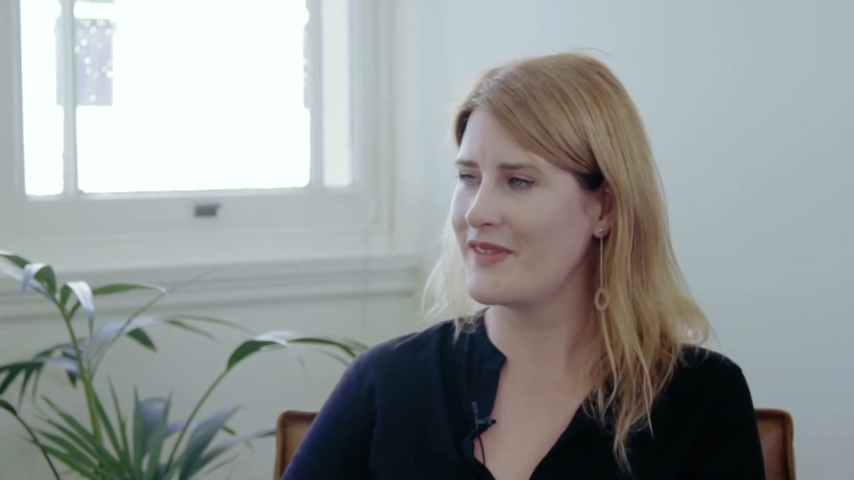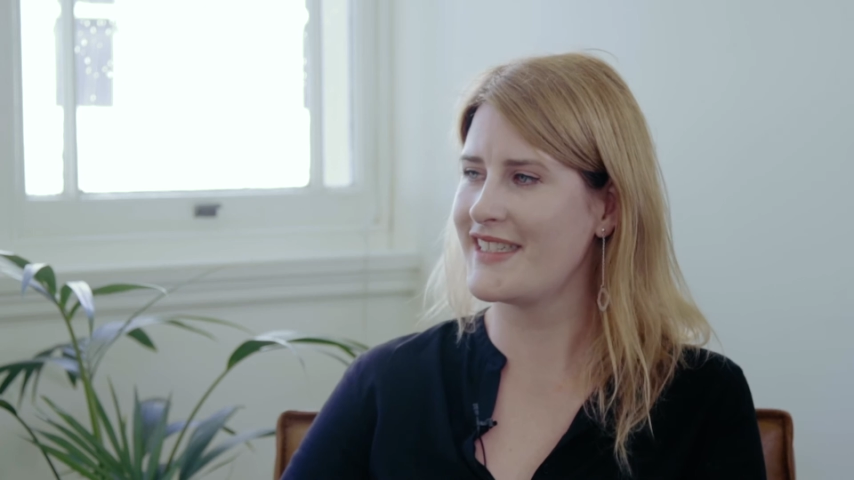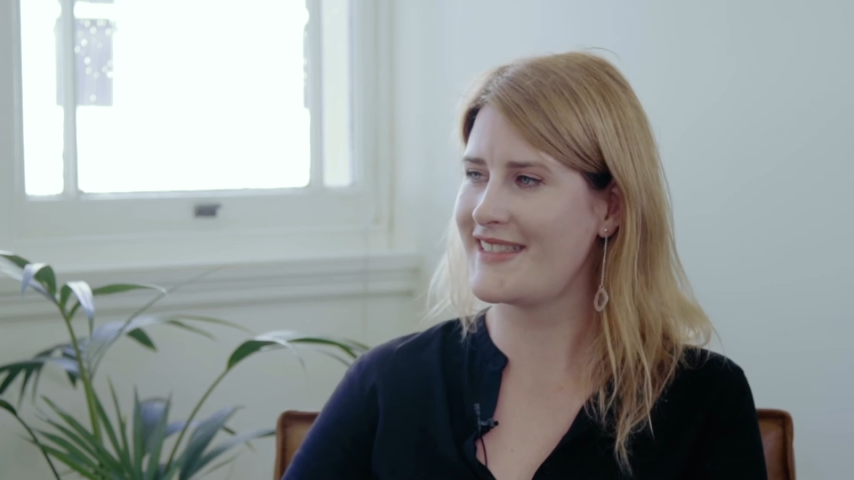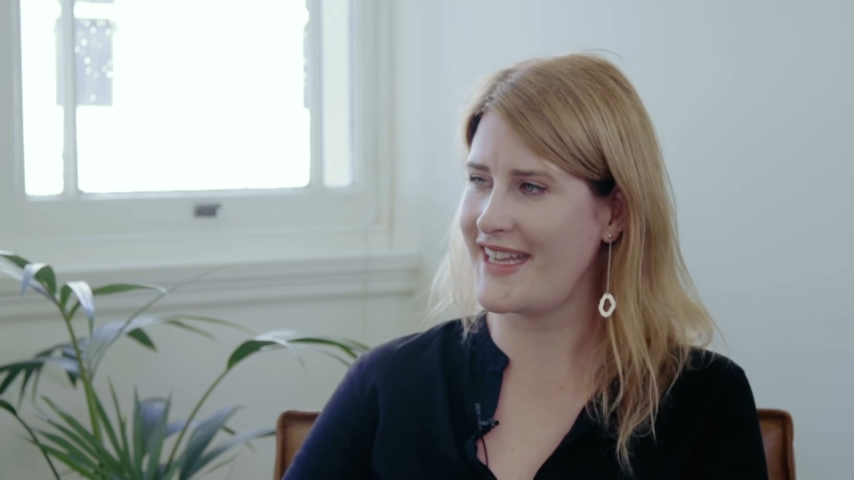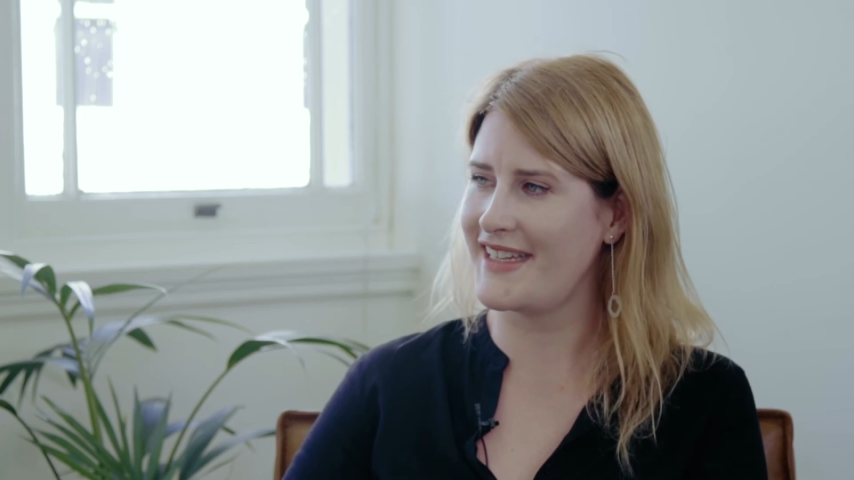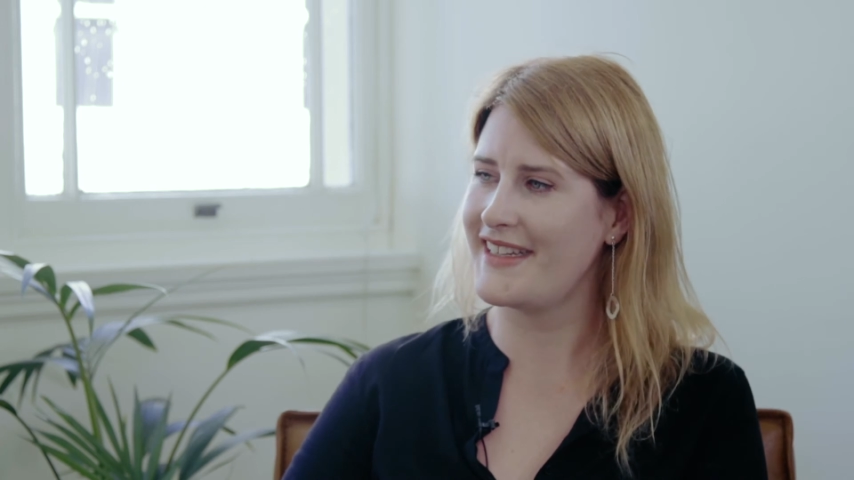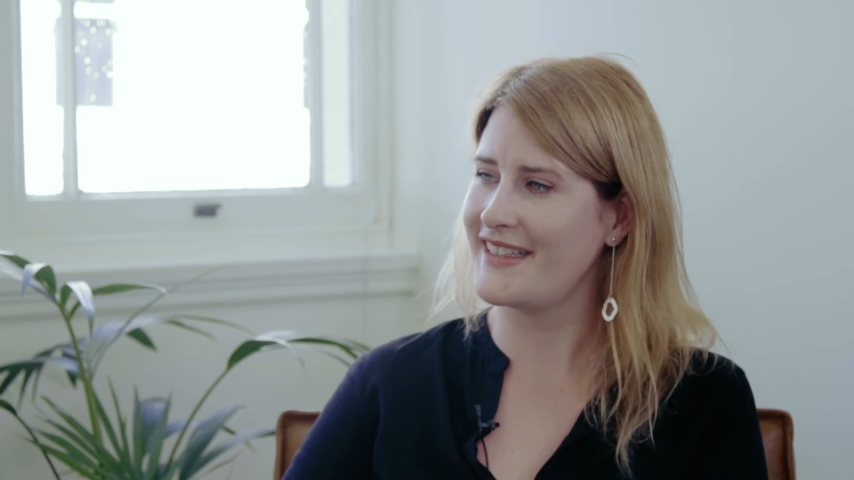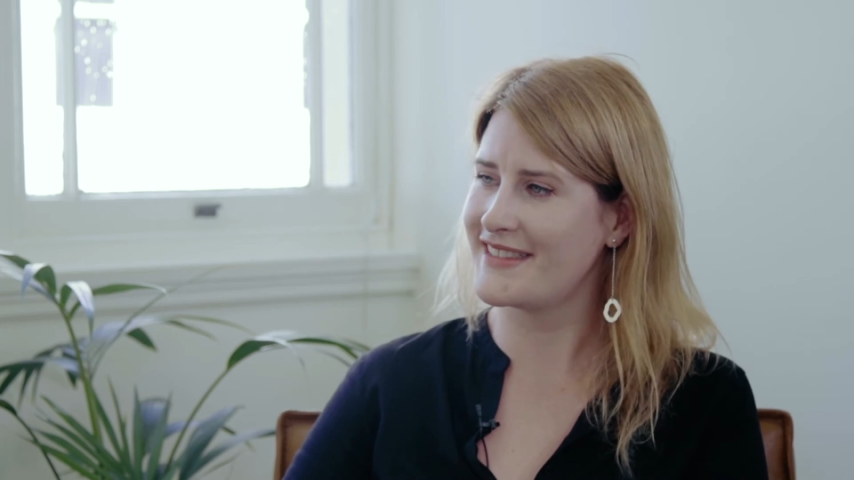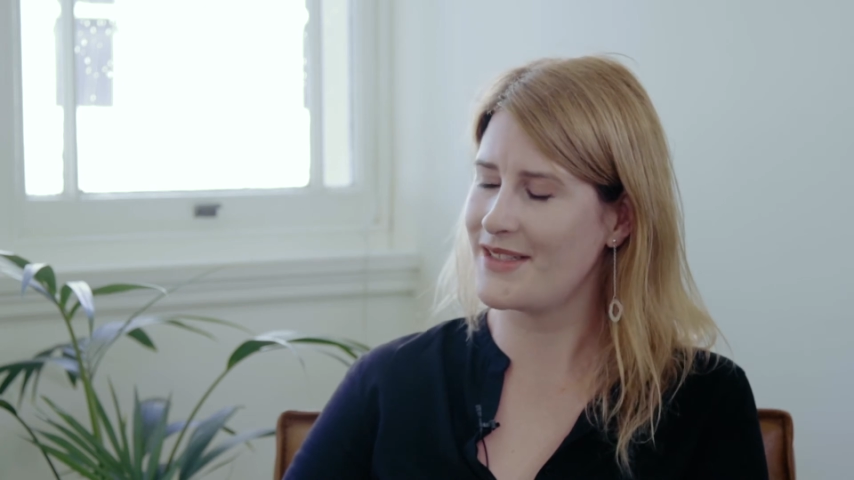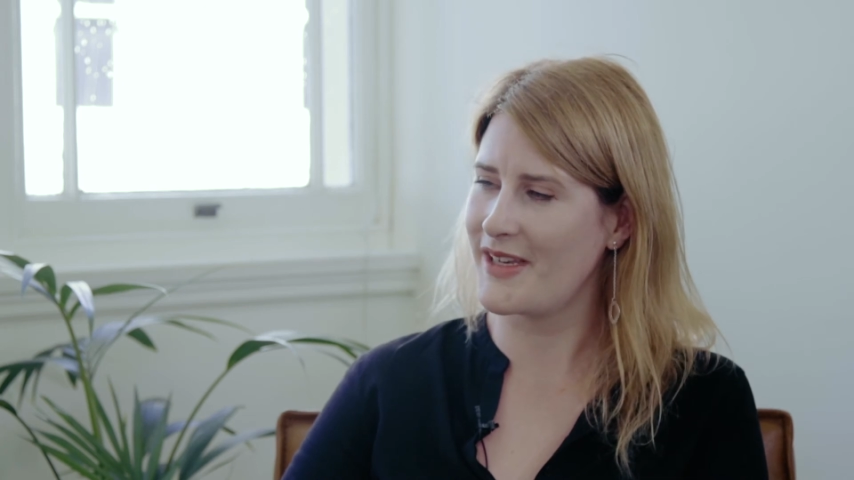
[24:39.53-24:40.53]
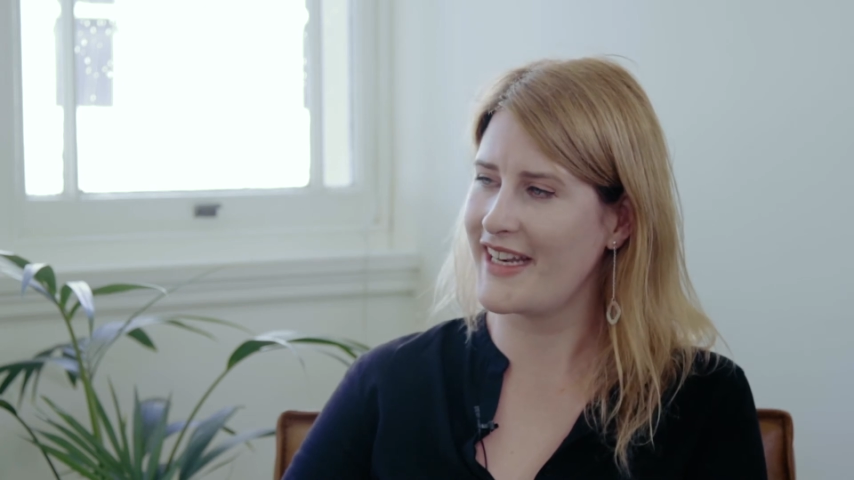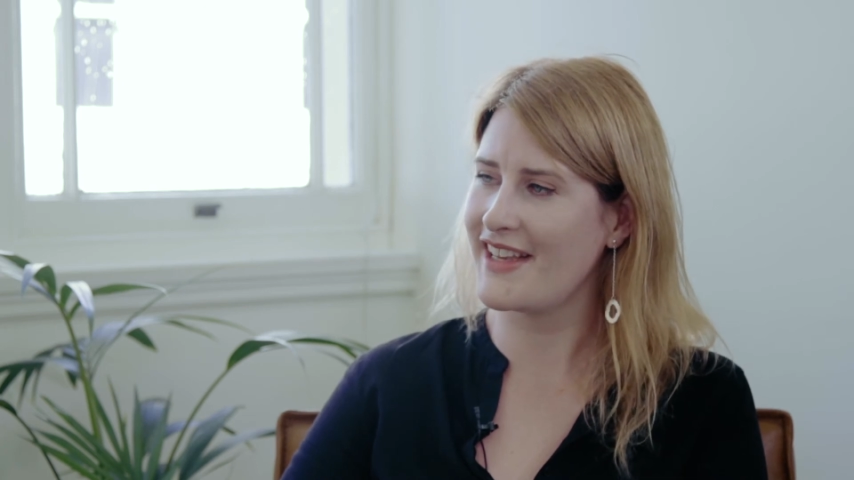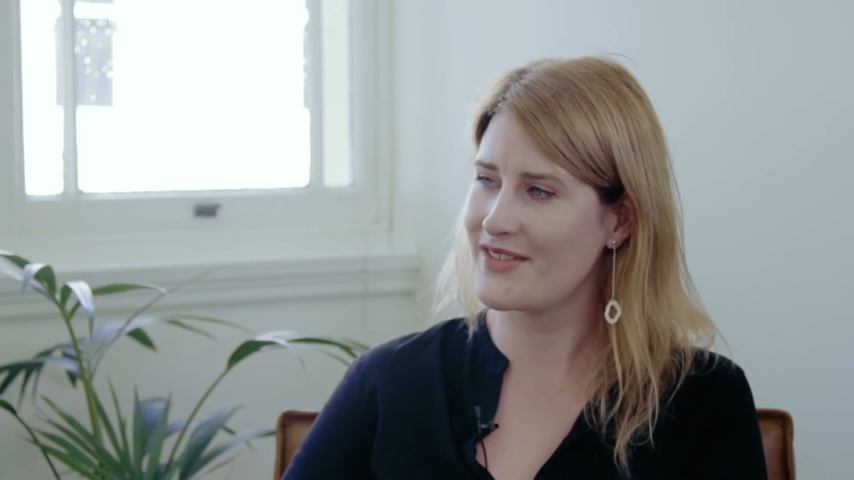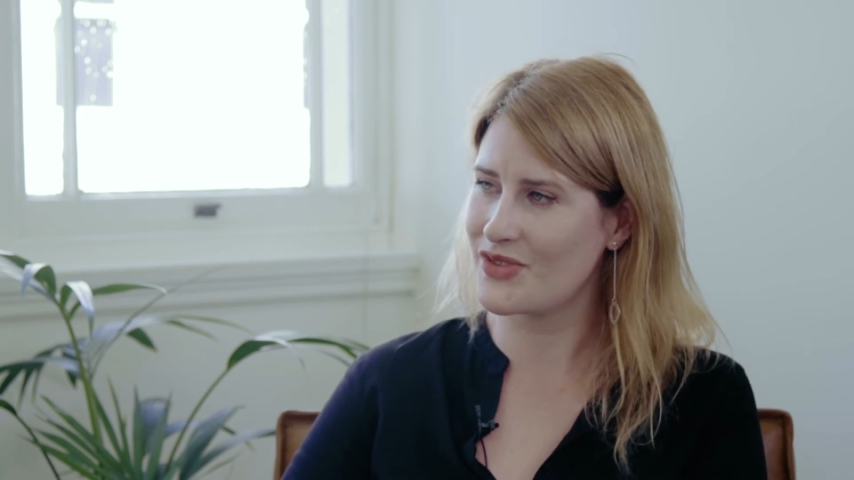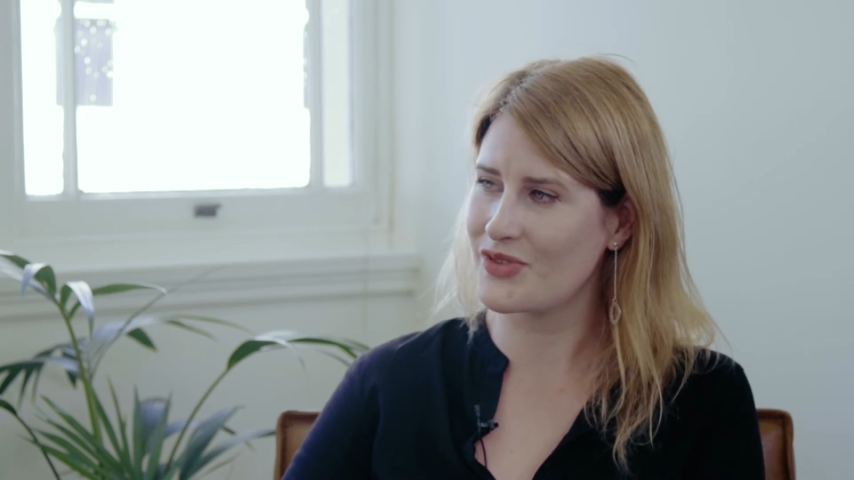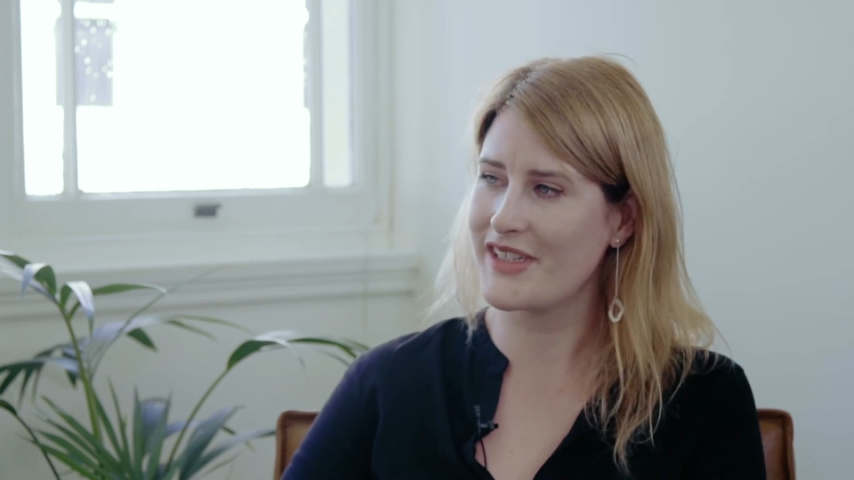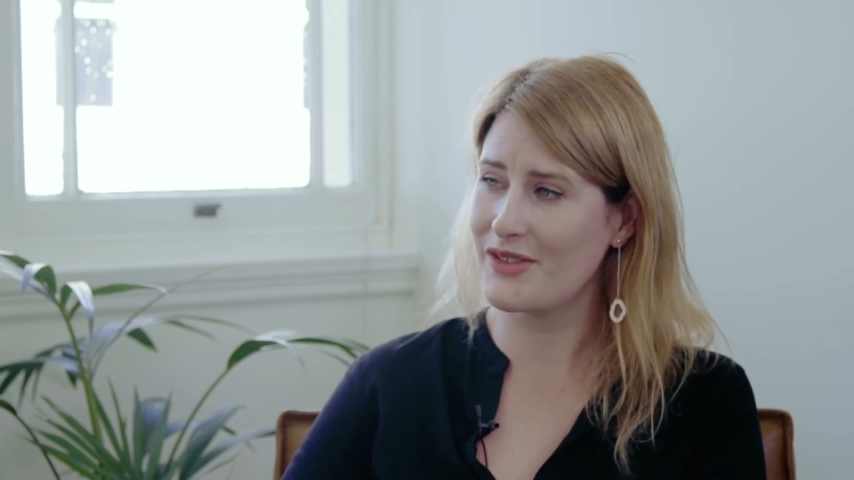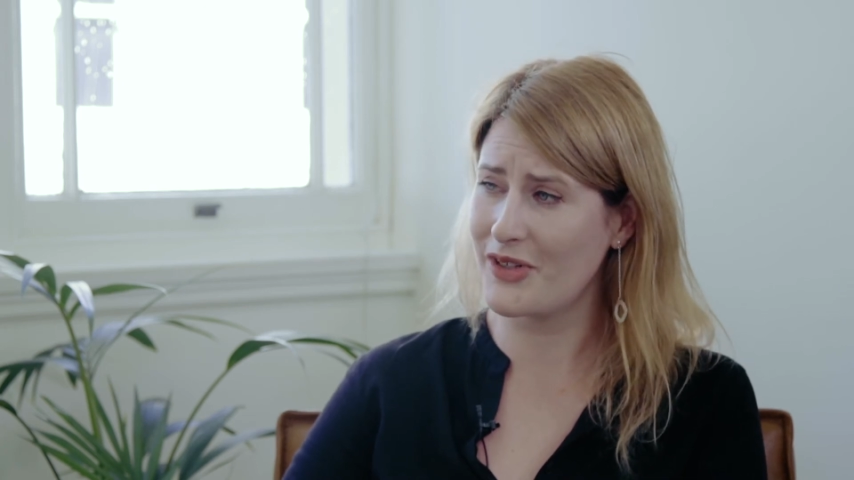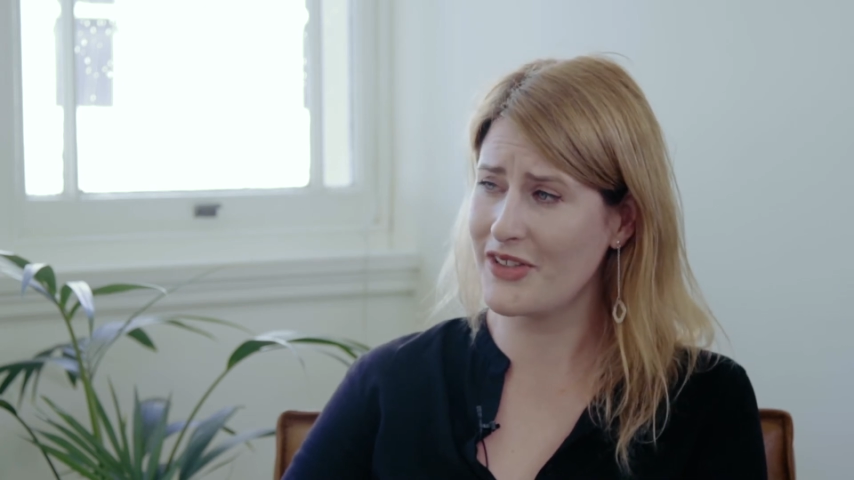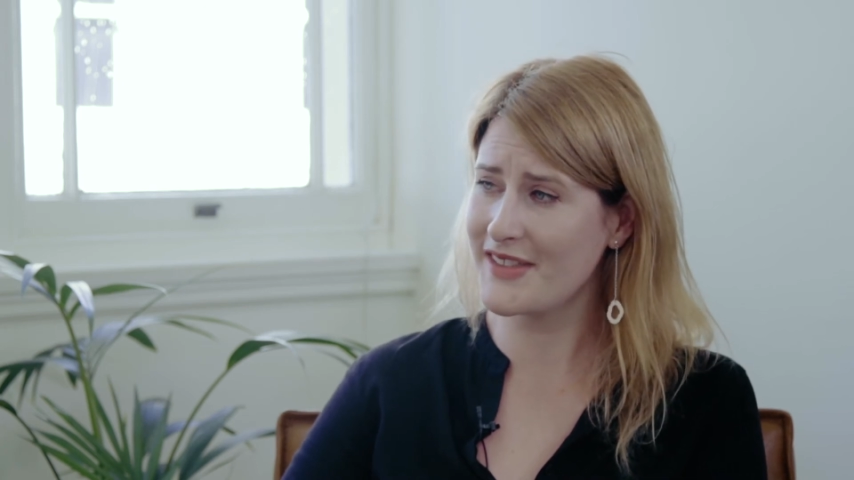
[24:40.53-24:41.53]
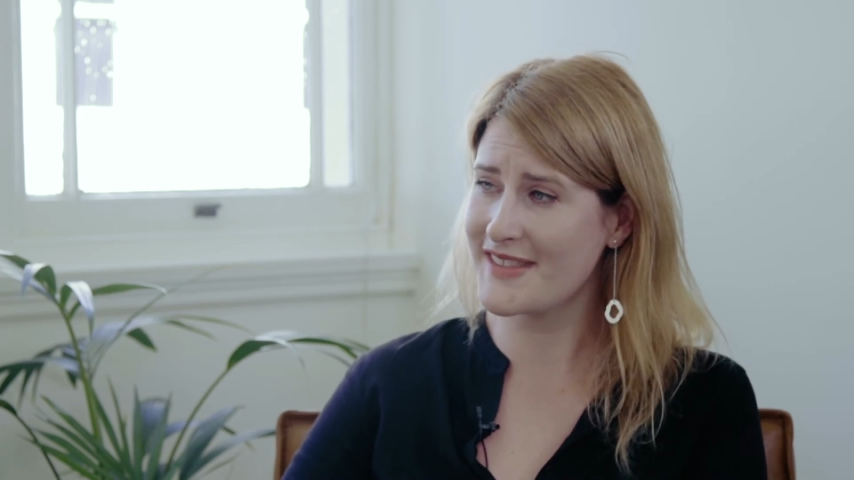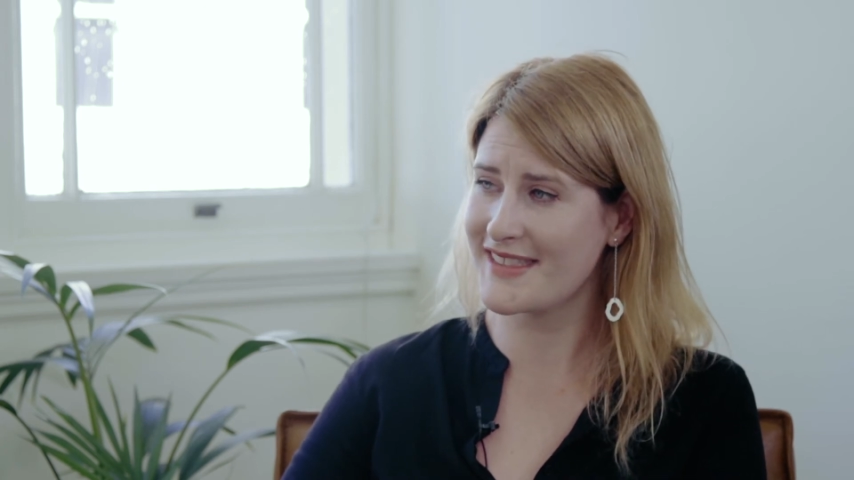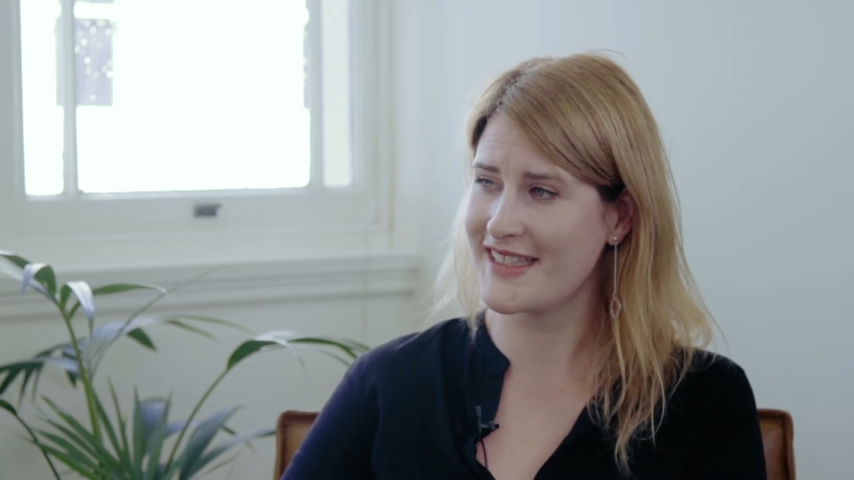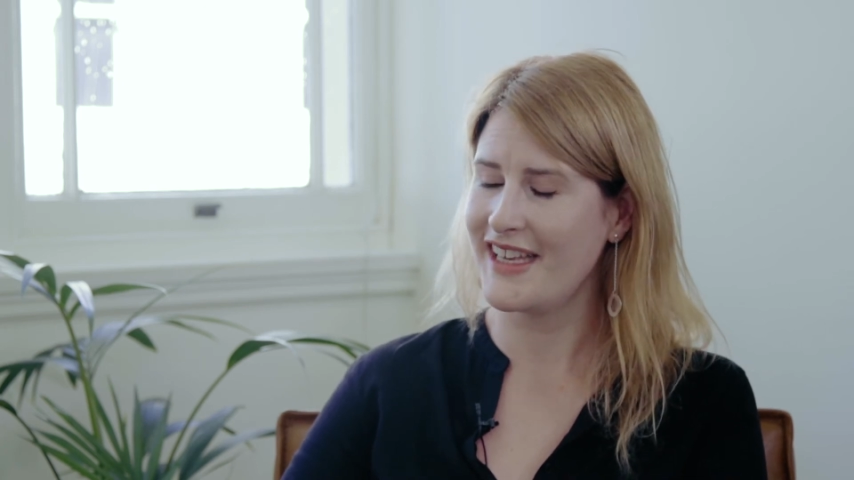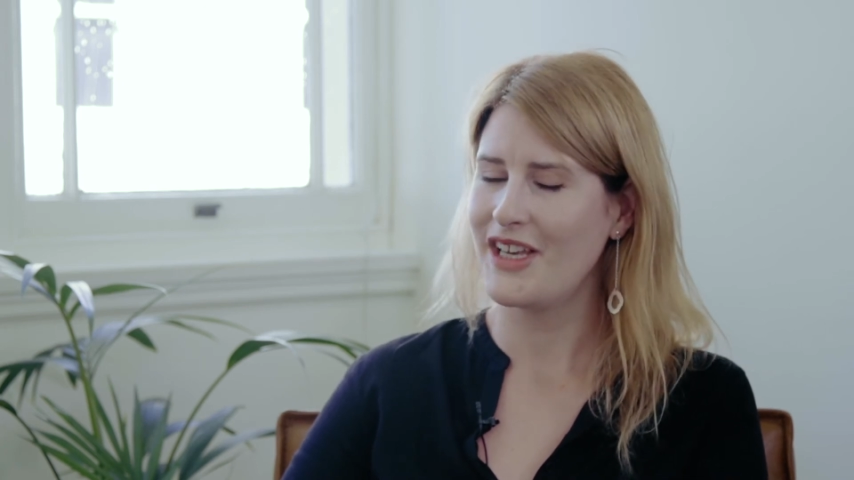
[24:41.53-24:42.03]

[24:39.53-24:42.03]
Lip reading: understandings about how story works,